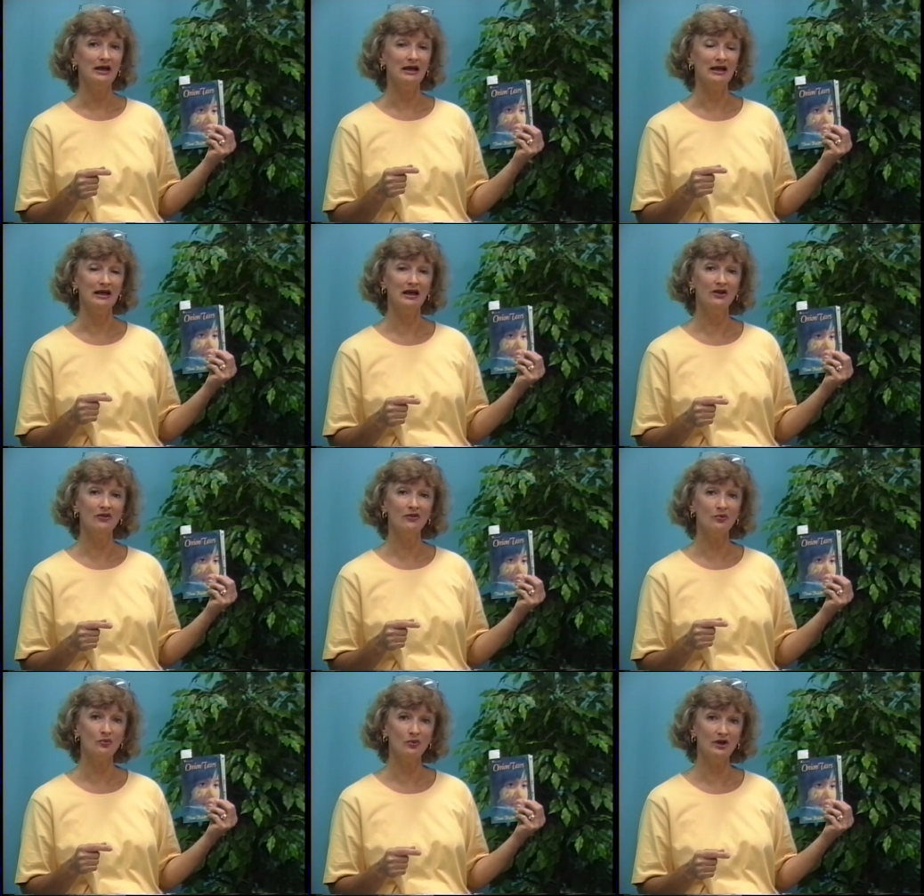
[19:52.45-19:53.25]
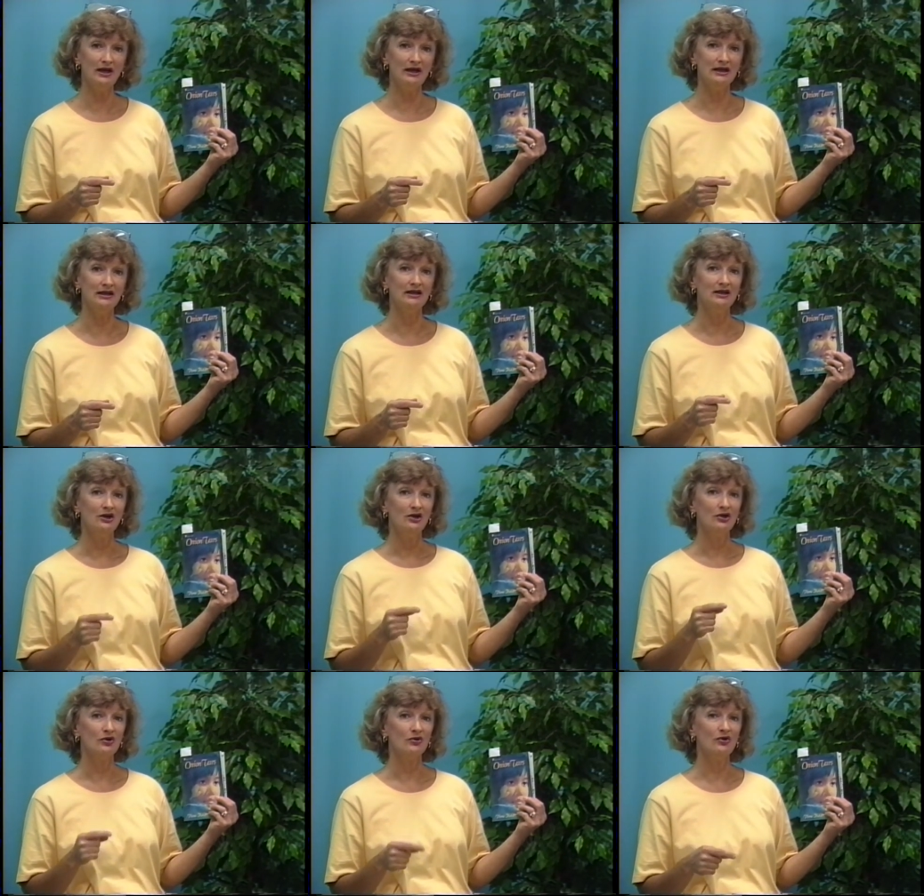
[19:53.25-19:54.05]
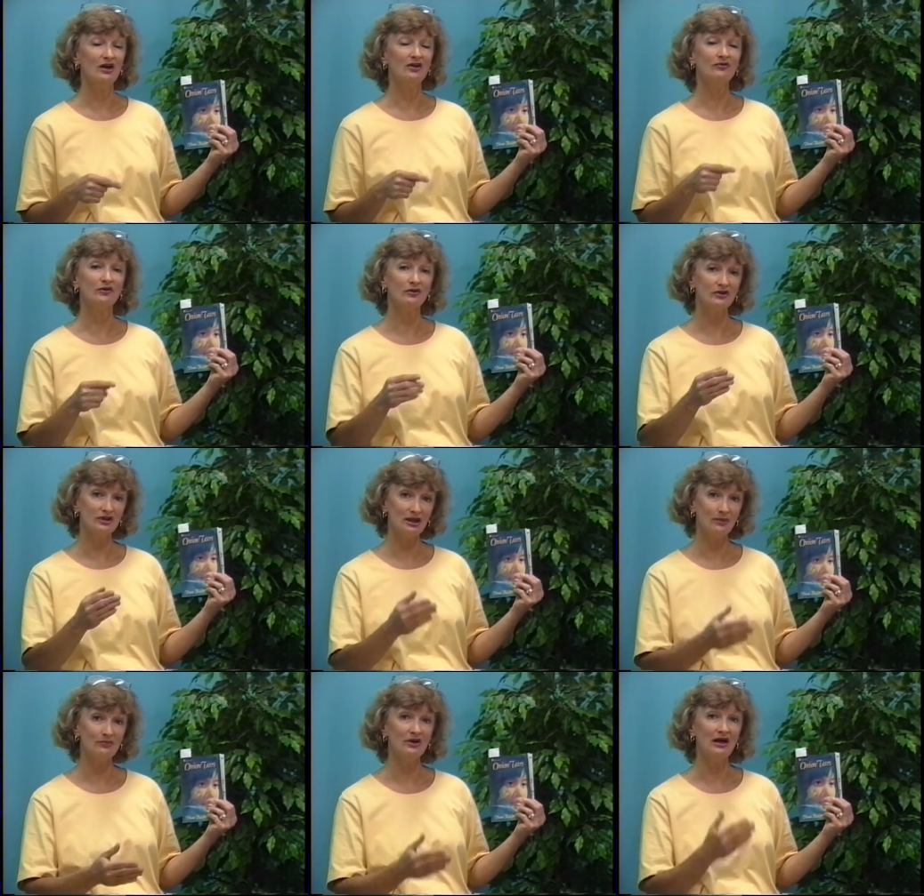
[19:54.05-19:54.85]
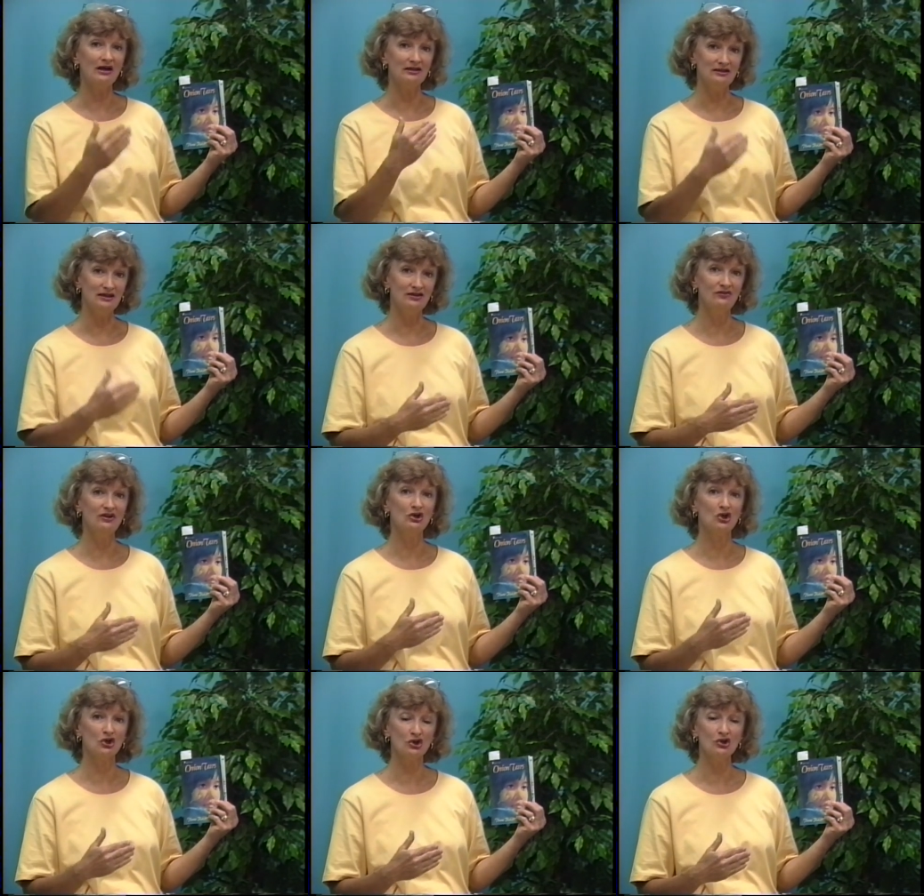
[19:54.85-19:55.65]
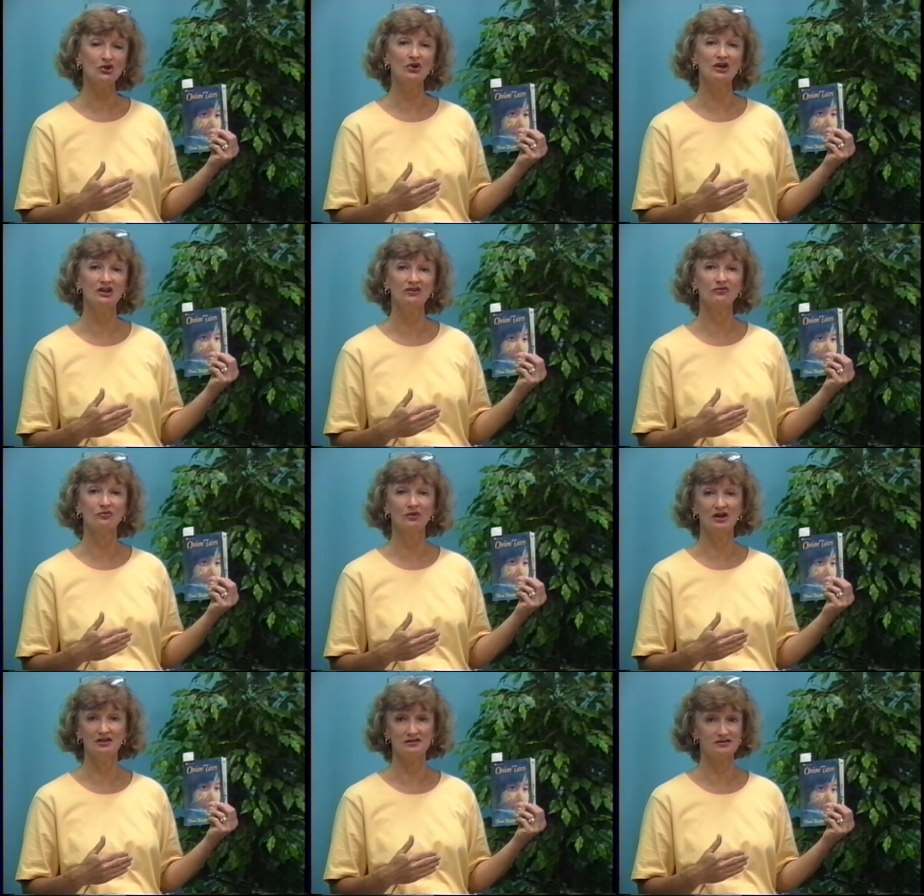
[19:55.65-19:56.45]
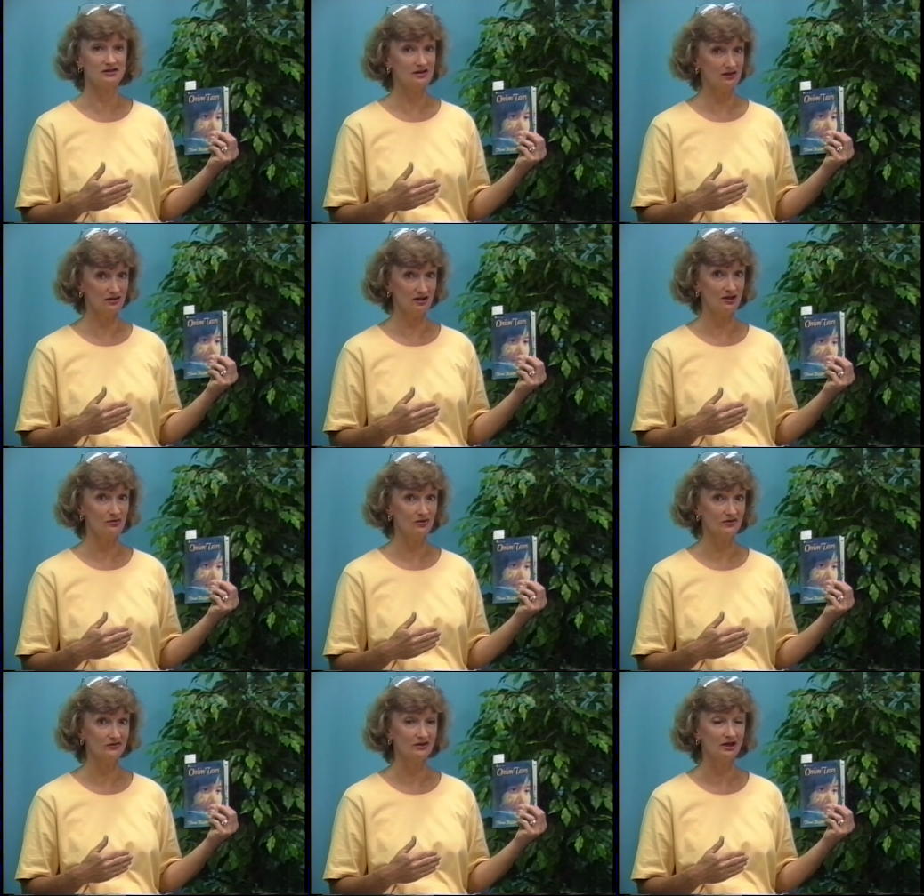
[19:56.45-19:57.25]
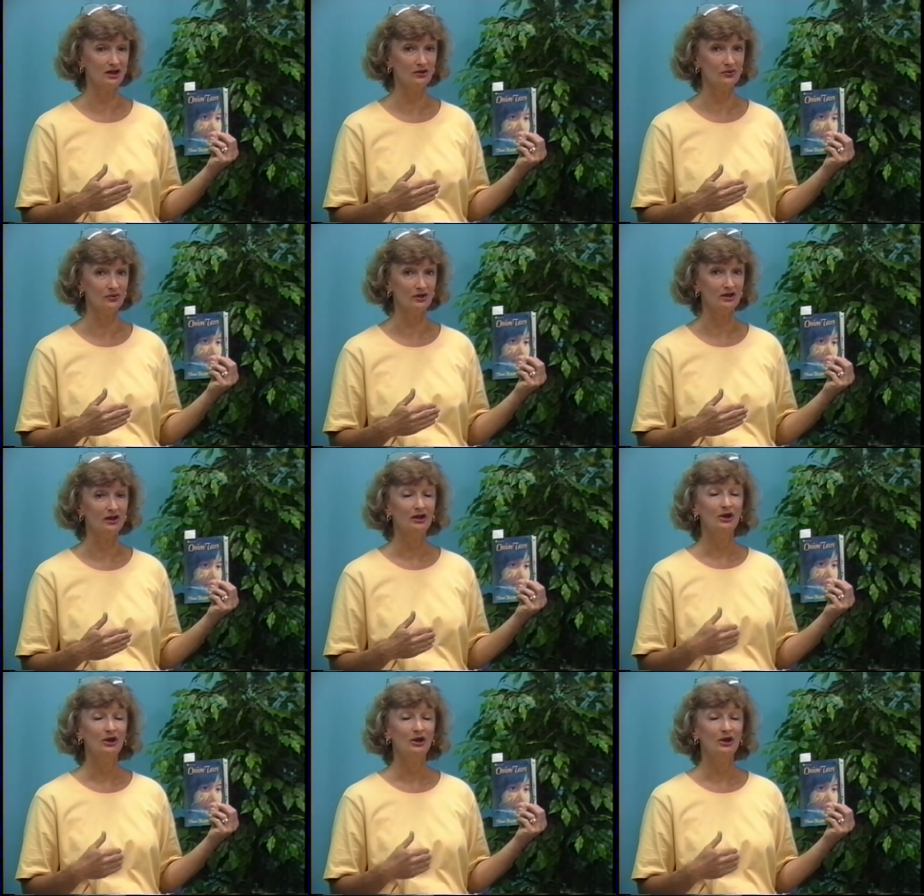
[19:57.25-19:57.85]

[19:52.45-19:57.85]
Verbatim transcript: and on the way, her grandfather kept on giving her his rice, saying that he wasn't hungry.